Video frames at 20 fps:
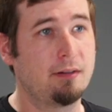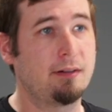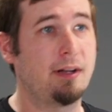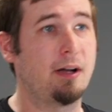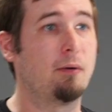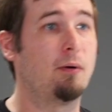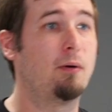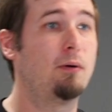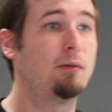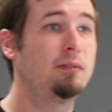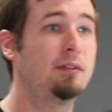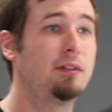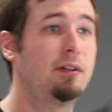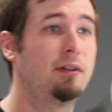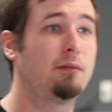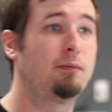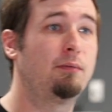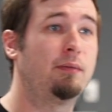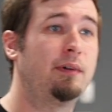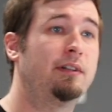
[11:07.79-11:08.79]
Now, holding
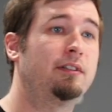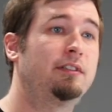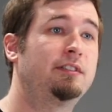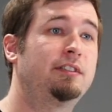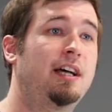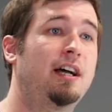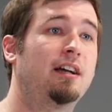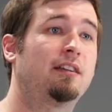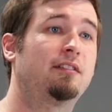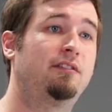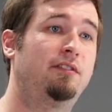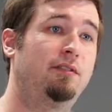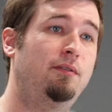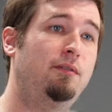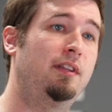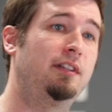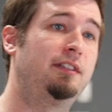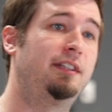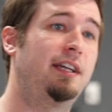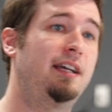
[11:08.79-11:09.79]
the rear shocks to
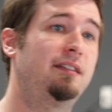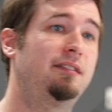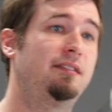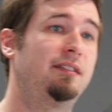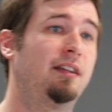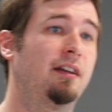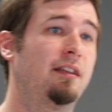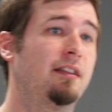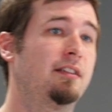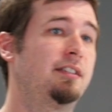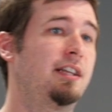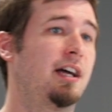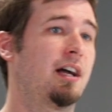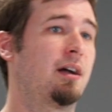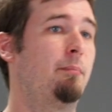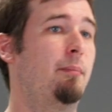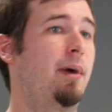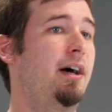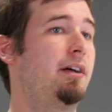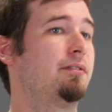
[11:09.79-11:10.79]
the chassis are the
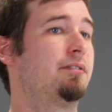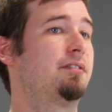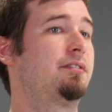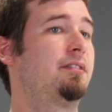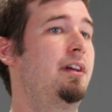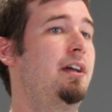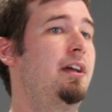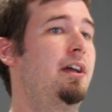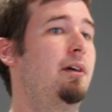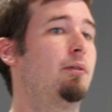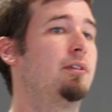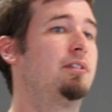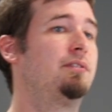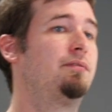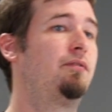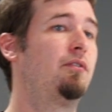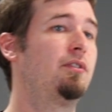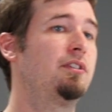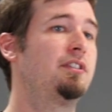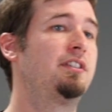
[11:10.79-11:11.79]
shock mounts, which
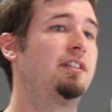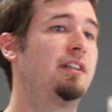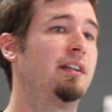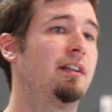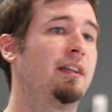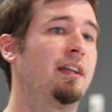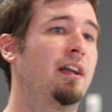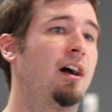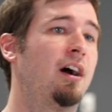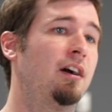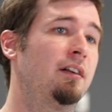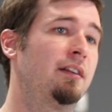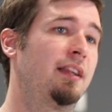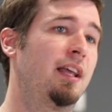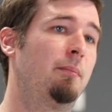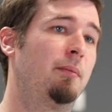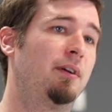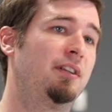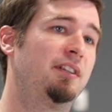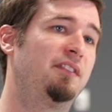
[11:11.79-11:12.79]
fortunately aren't
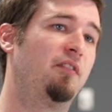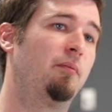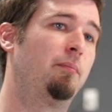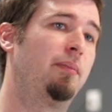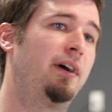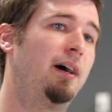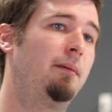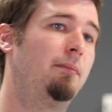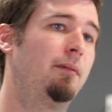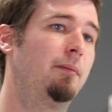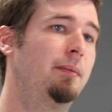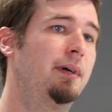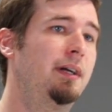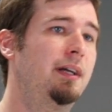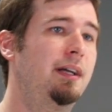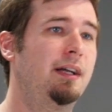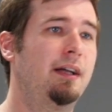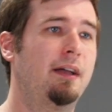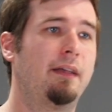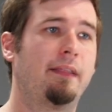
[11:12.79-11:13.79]
that much of a problem.
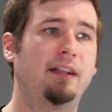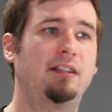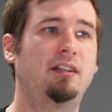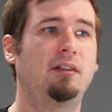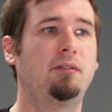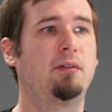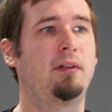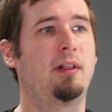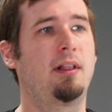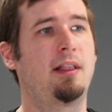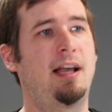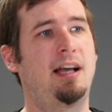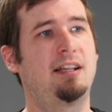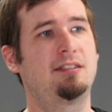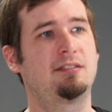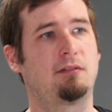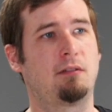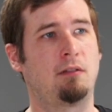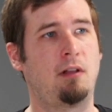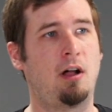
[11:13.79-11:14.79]
They generally
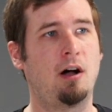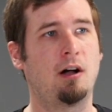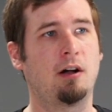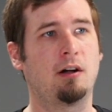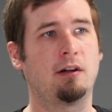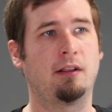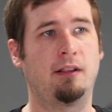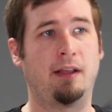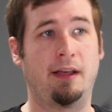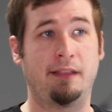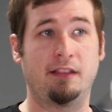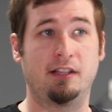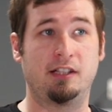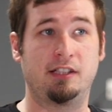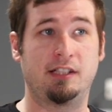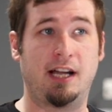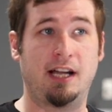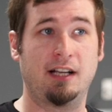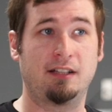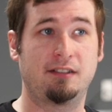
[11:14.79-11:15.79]
last longer than the
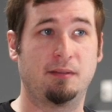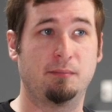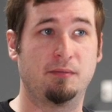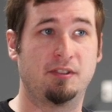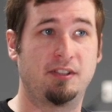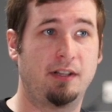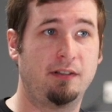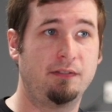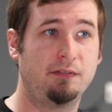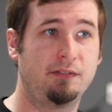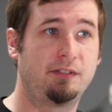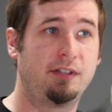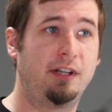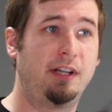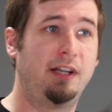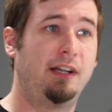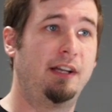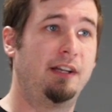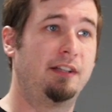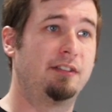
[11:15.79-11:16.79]
shocks themselves,
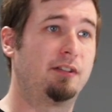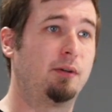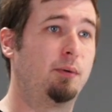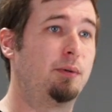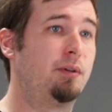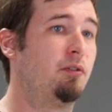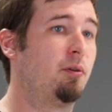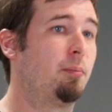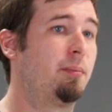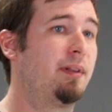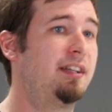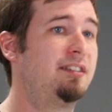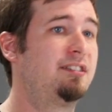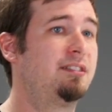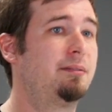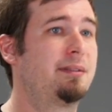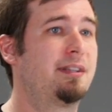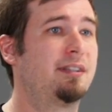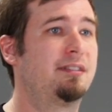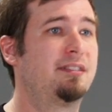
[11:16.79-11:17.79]
so when you replace
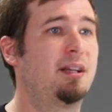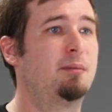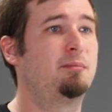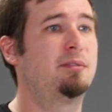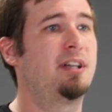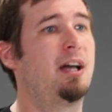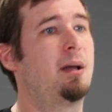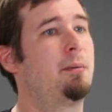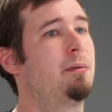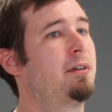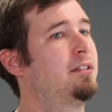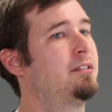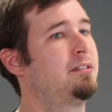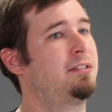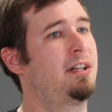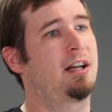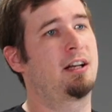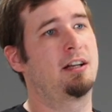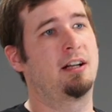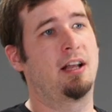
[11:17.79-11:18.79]
them at the same time, you're just
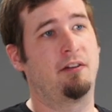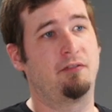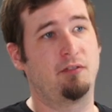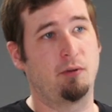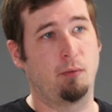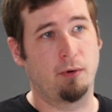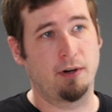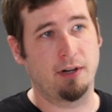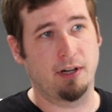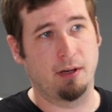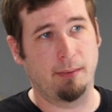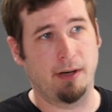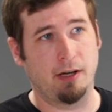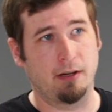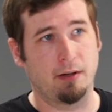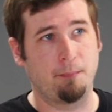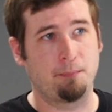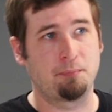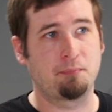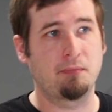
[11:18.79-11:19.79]
not gonna have to worry about
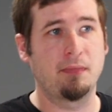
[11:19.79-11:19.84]
them.